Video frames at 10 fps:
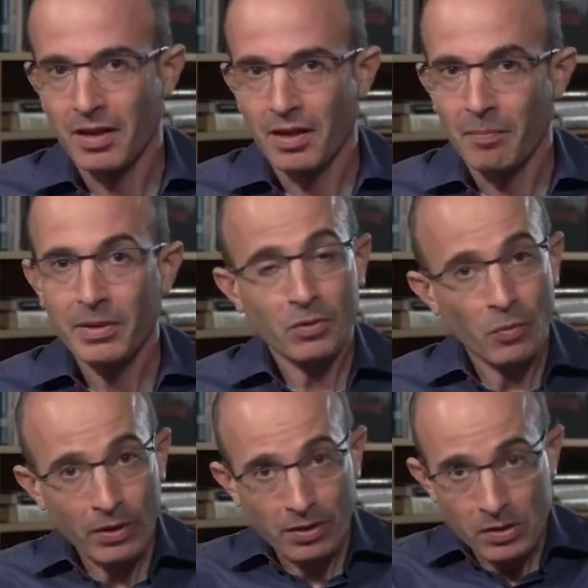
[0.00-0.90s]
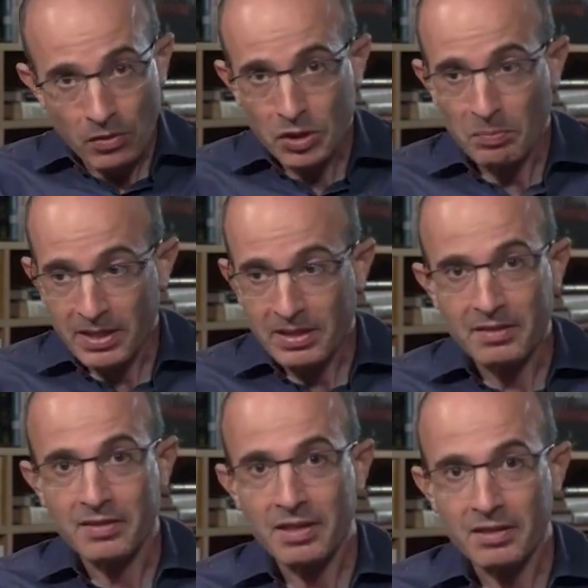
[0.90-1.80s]
But what social media
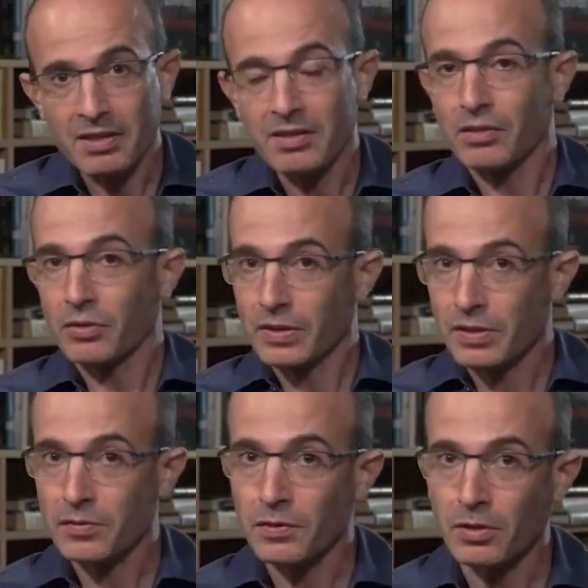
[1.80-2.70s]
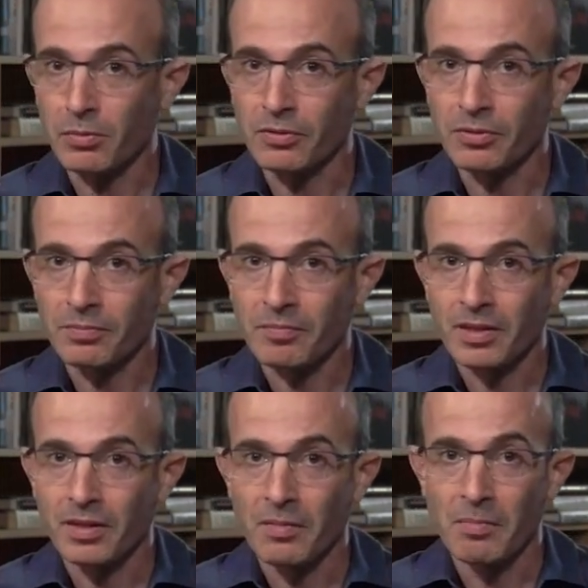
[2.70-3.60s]
did, it transformed
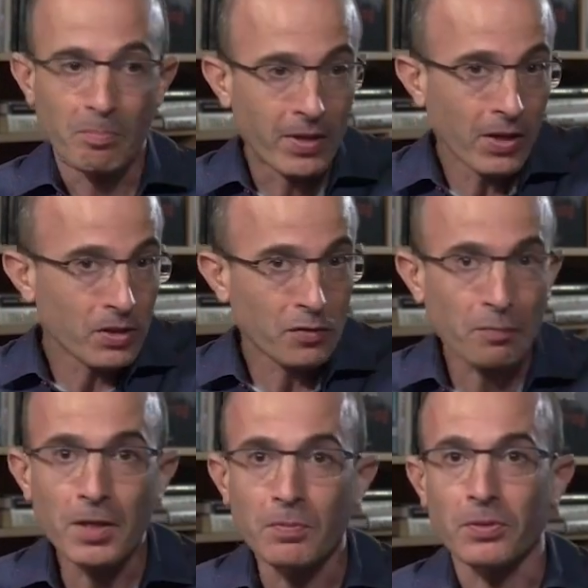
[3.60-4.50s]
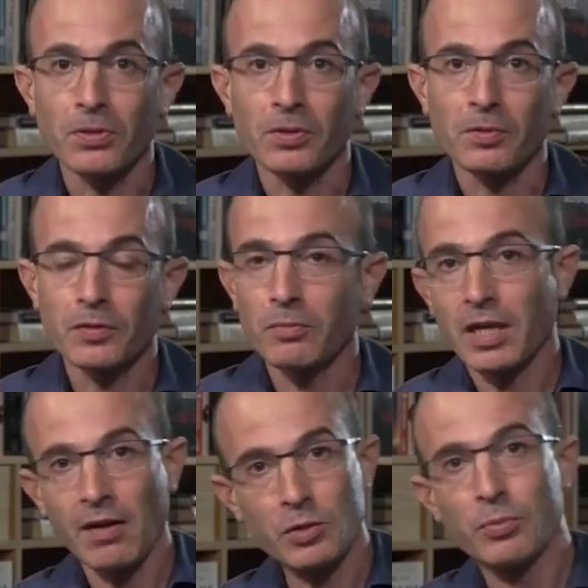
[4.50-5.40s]
billions of people from
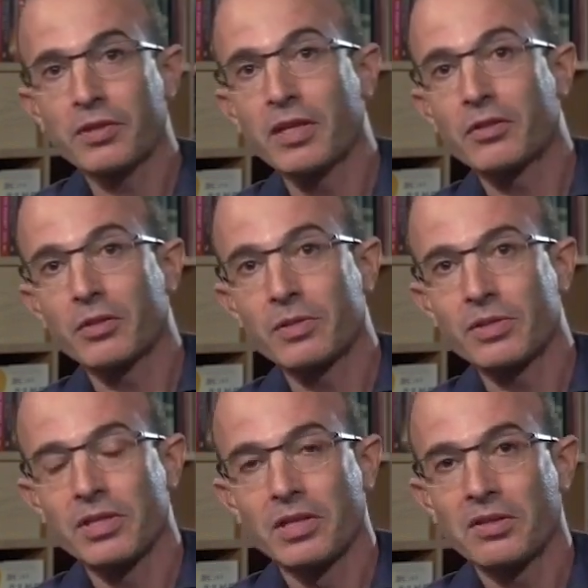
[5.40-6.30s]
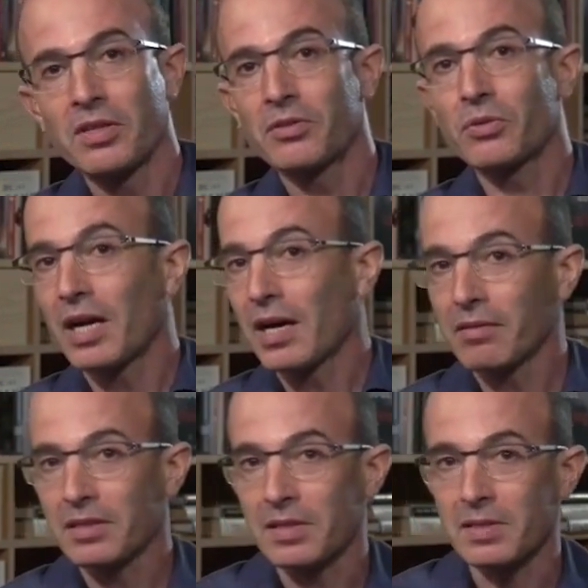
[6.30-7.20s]
couch potatoes into
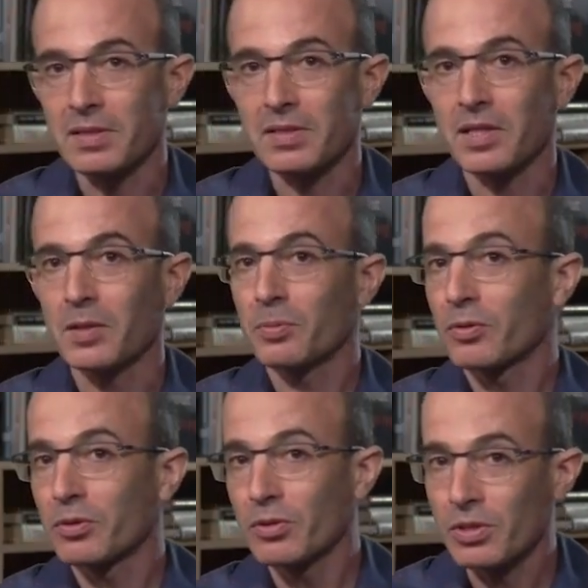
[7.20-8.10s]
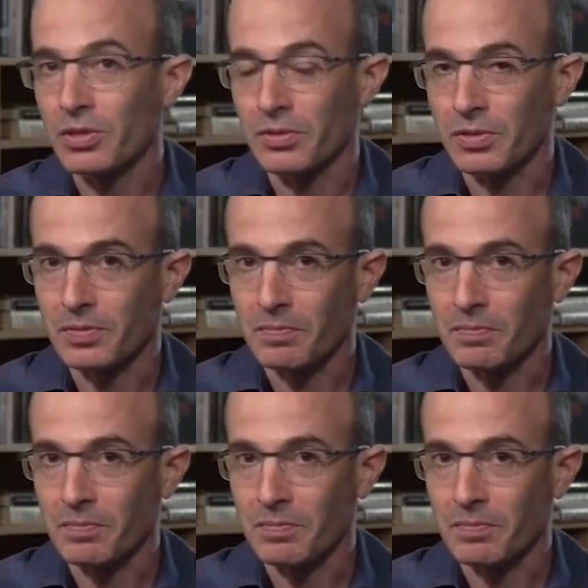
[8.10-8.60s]
artists and producers.